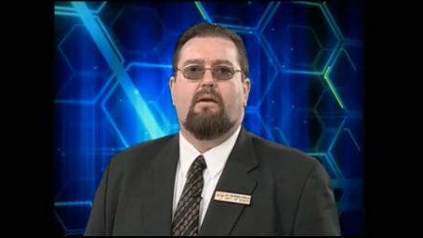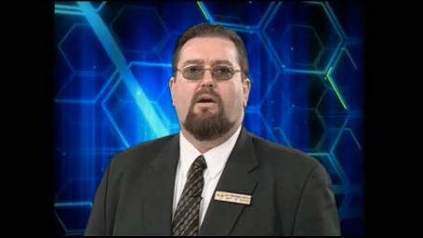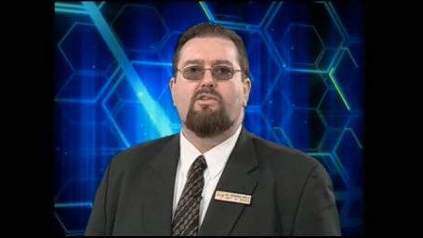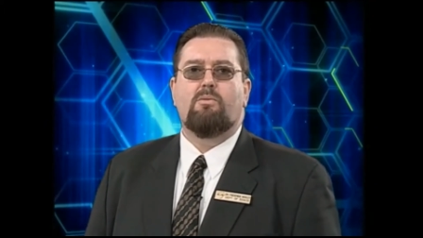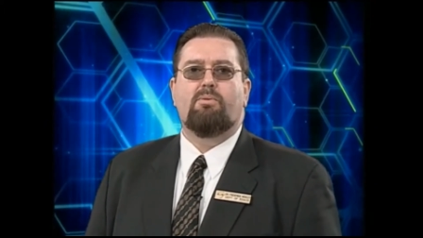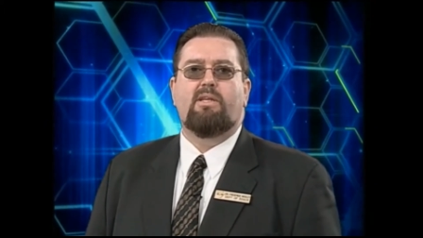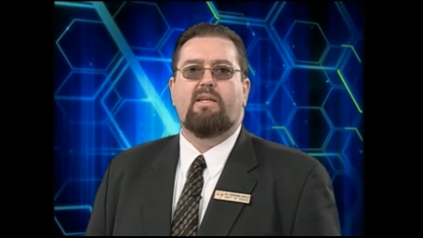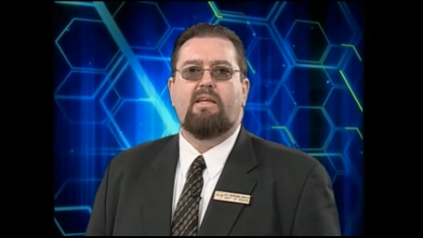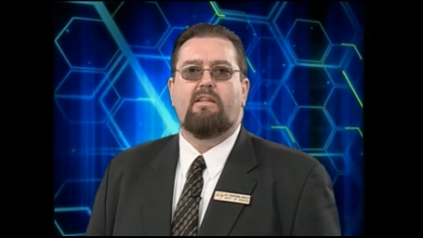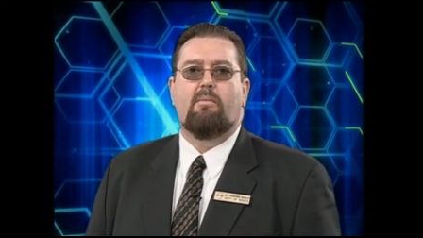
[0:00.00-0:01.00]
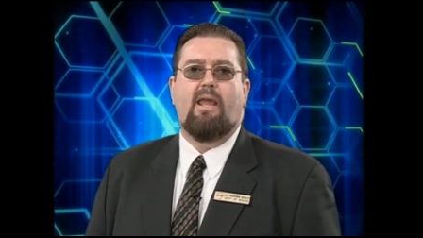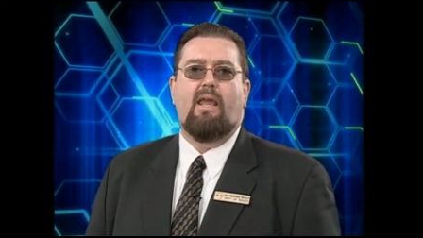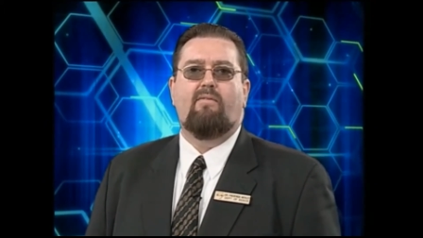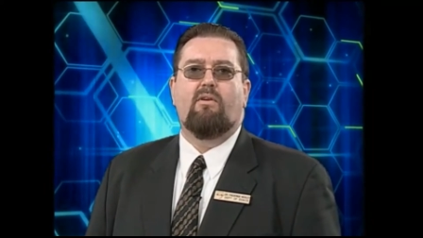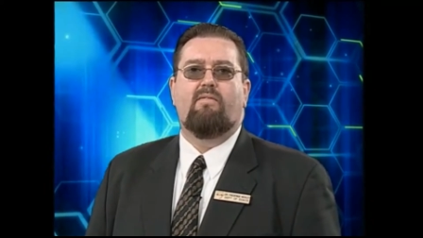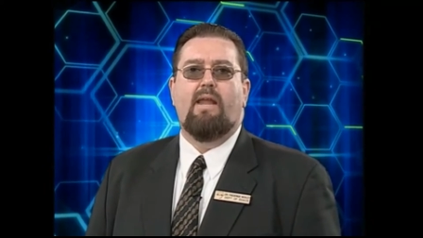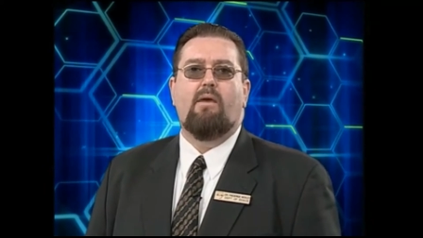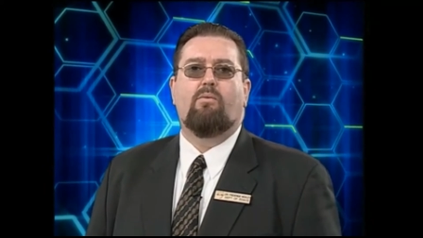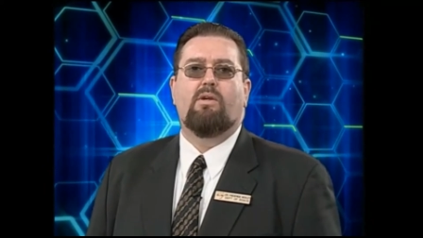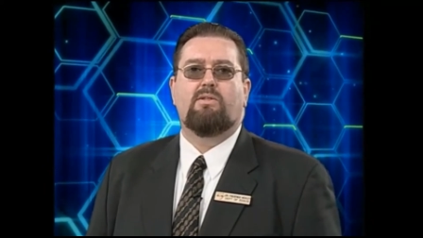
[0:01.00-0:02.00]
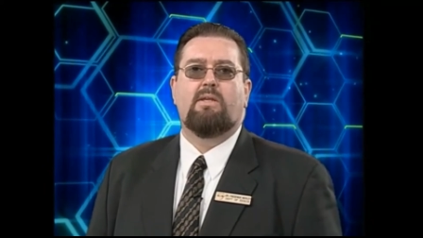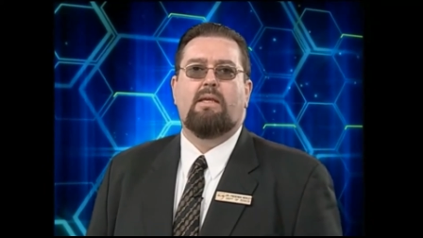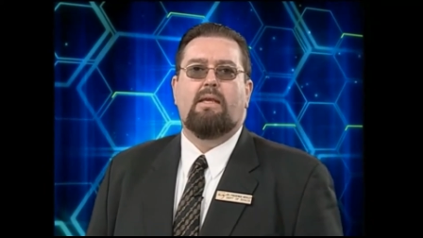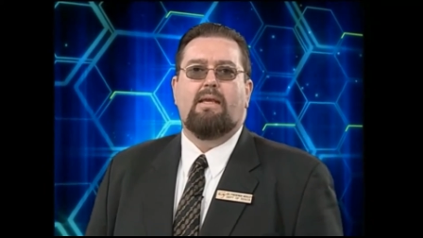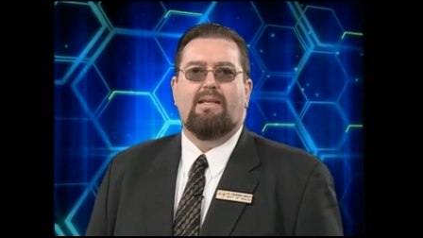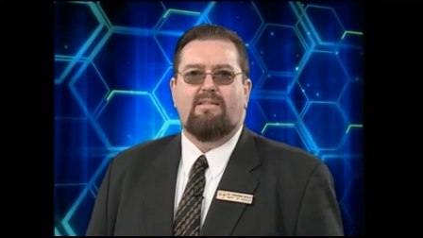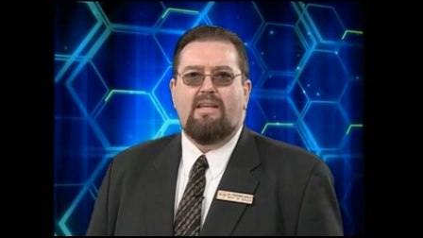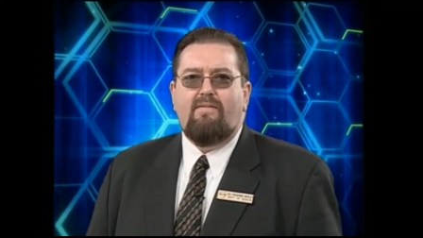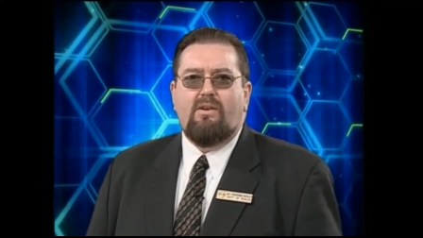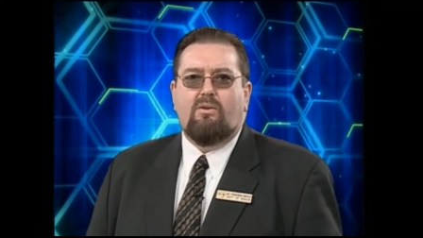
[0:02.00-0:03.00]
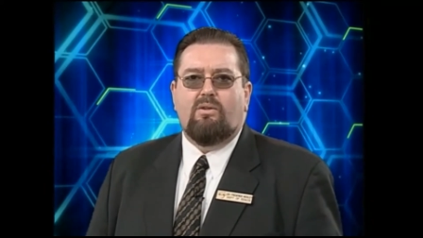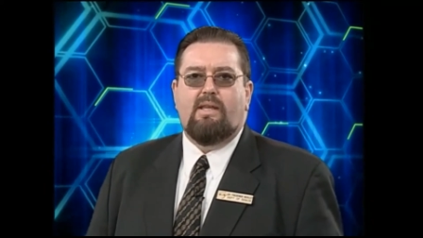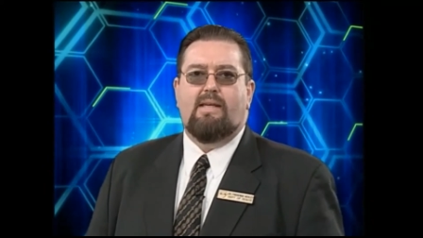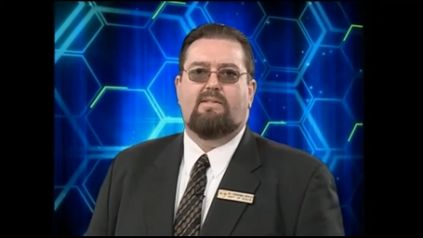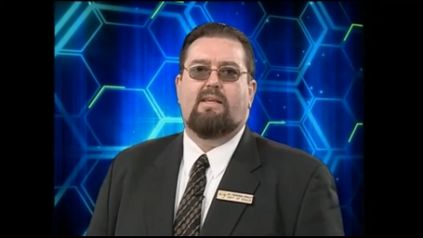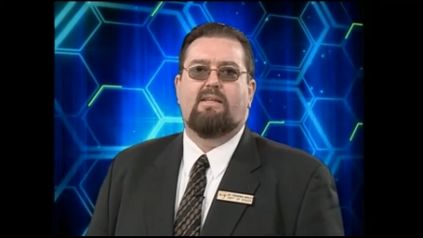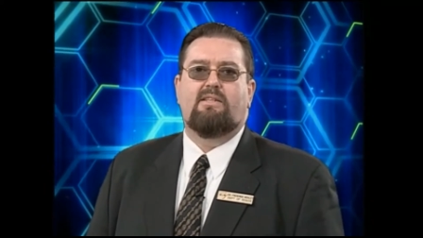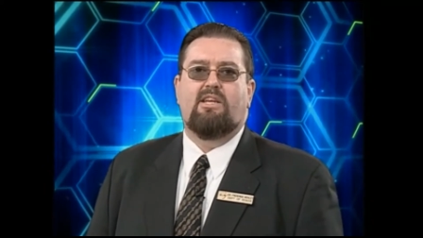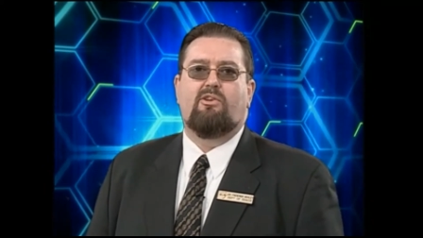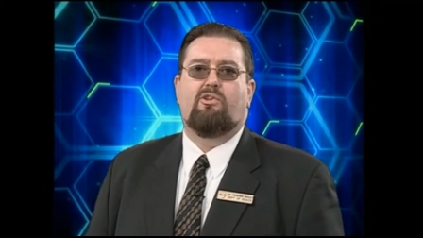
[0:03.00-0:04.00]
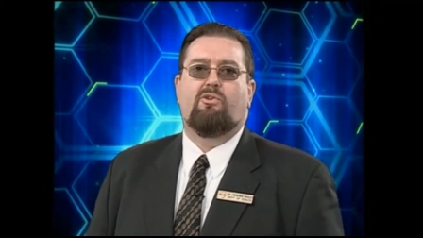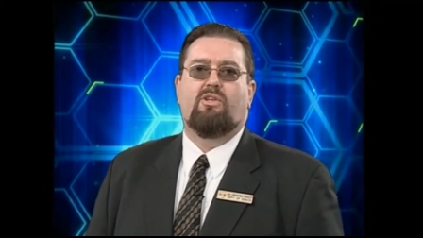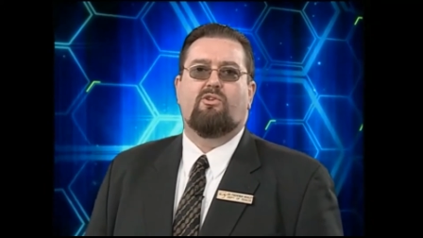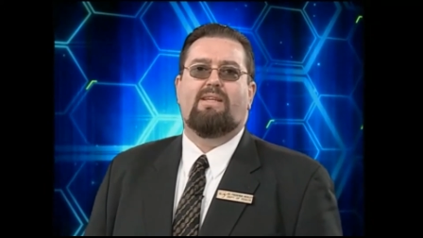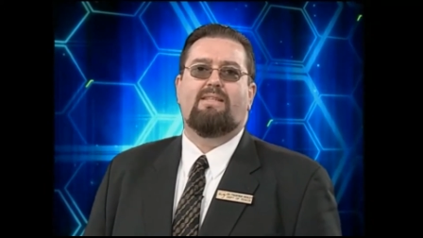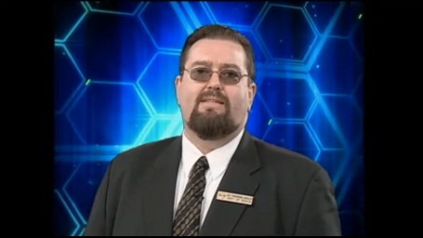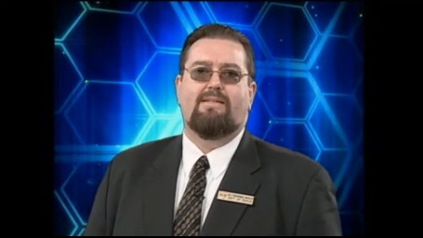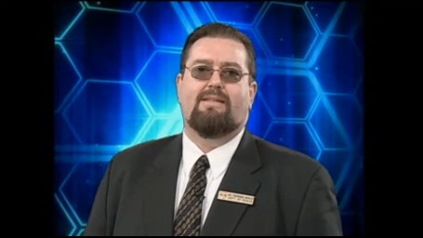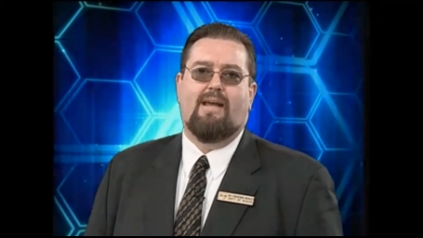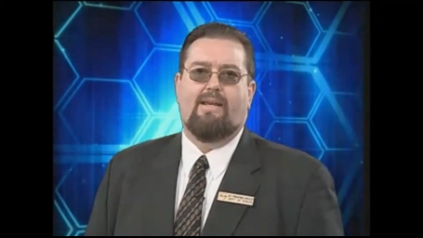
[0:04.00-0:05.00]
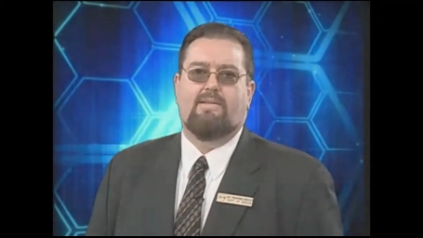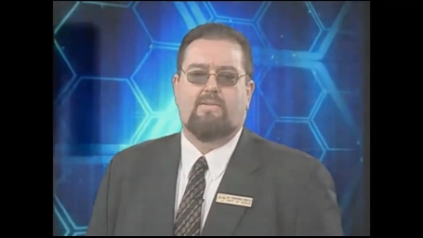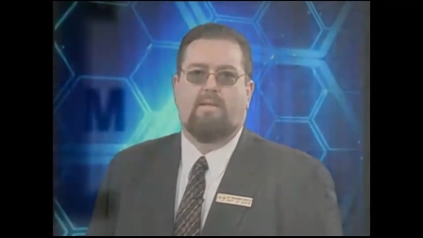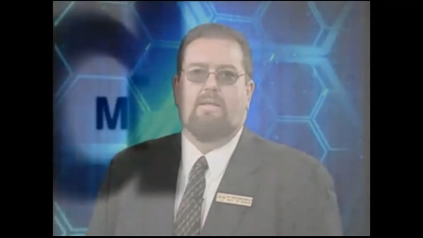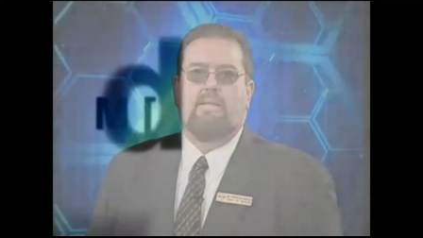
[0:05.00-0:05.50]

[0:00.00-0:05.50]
Also, predicting the behavior of networks is difficult as they continue to increase in size.